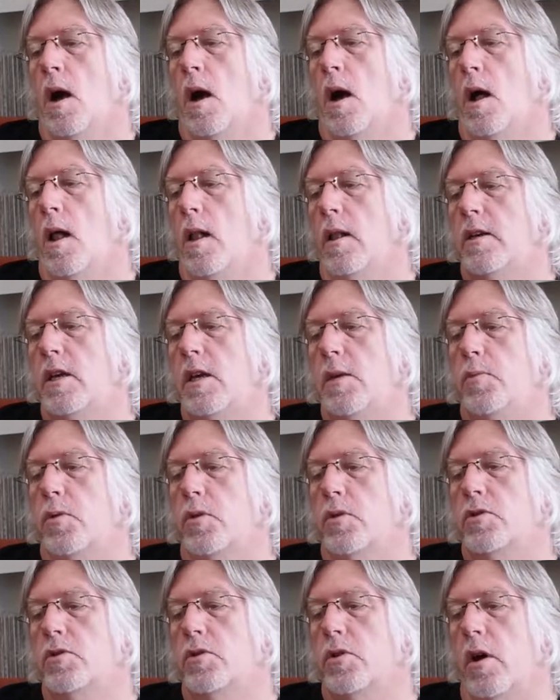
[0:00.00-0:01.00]
I'll Keep
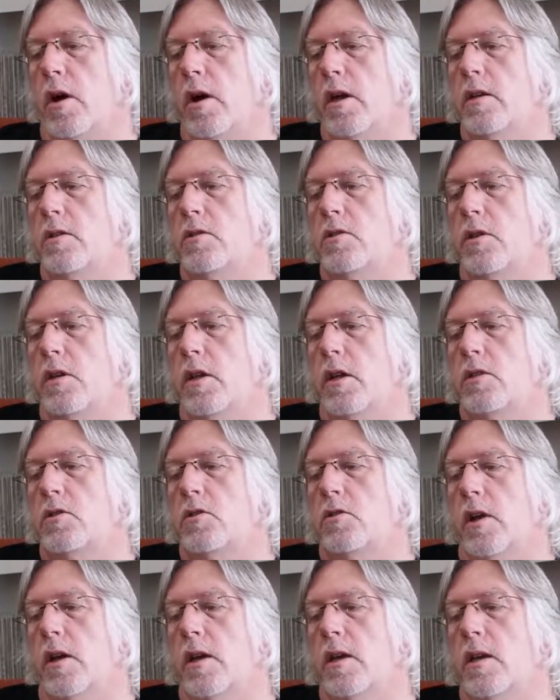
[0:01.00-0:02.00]
On Trying is the next
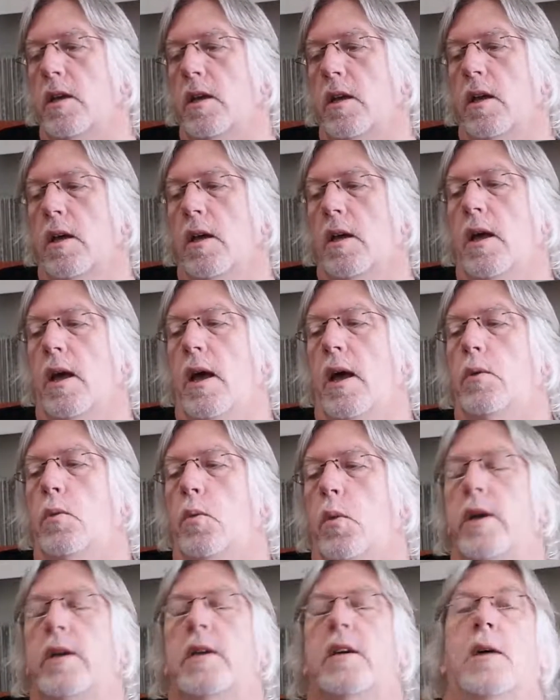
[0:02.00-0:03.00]
track, and
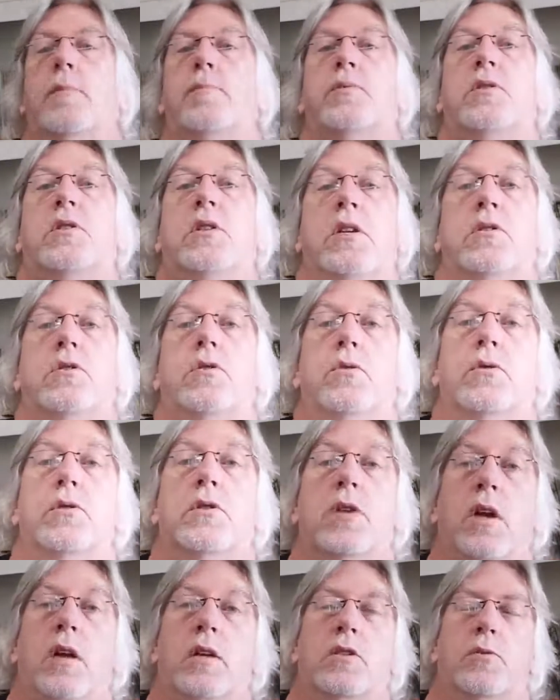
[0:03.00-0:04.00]
Wake Up, Set Your
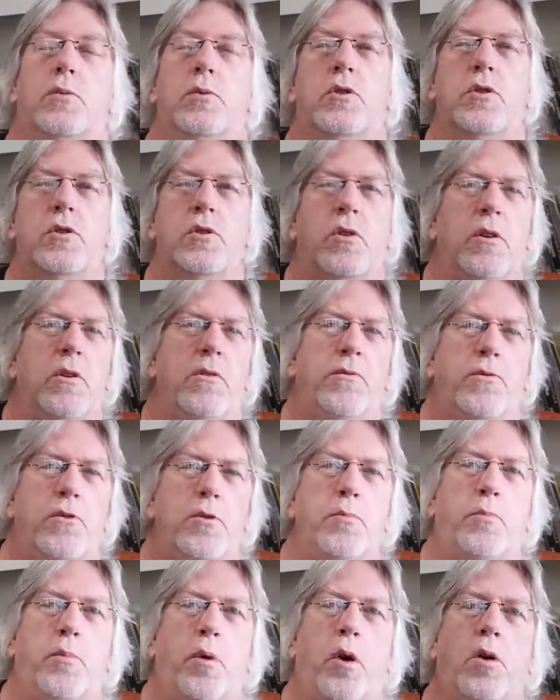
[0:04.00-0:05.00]
Sights, which has got a
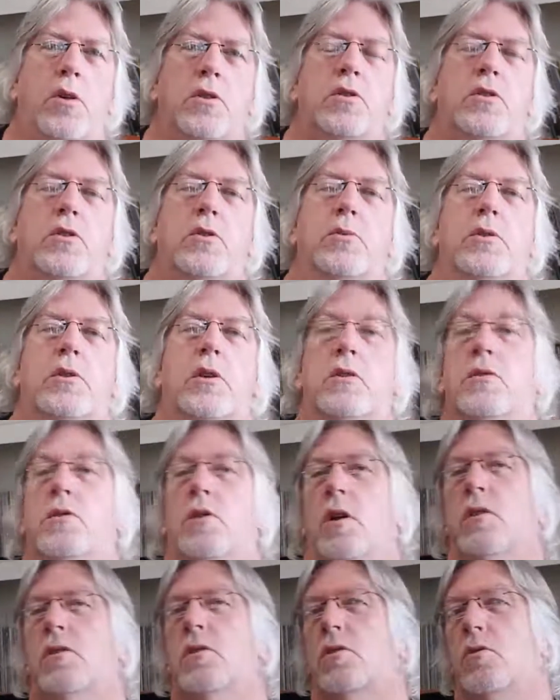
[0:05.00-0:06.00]
few parts to it.
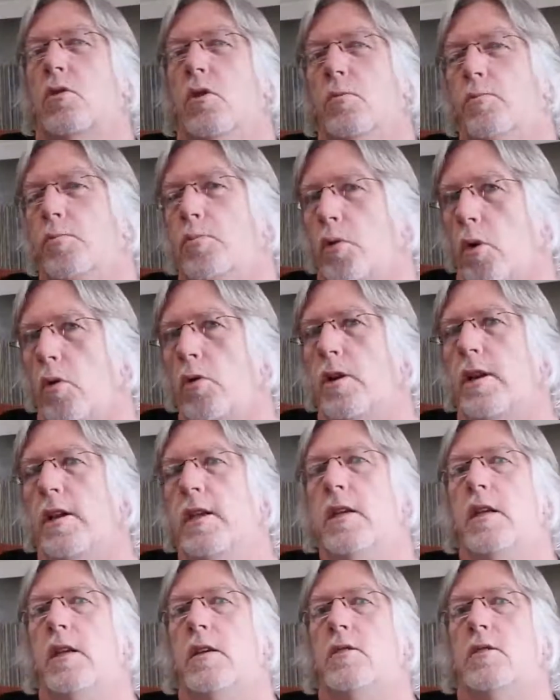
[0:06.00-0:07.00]
It's got prog
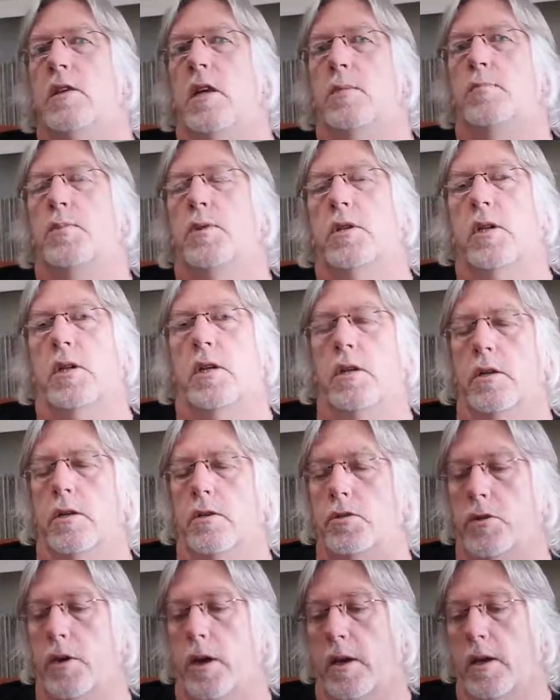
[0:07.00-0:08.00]
leanings, that particular
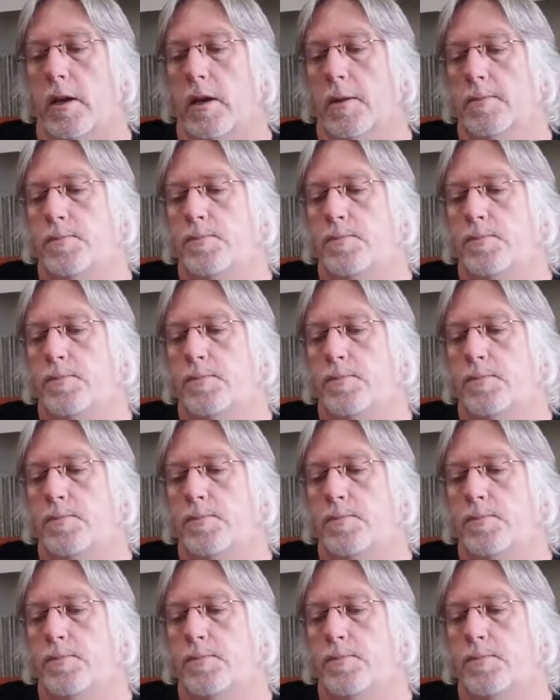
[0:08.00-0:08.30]
track.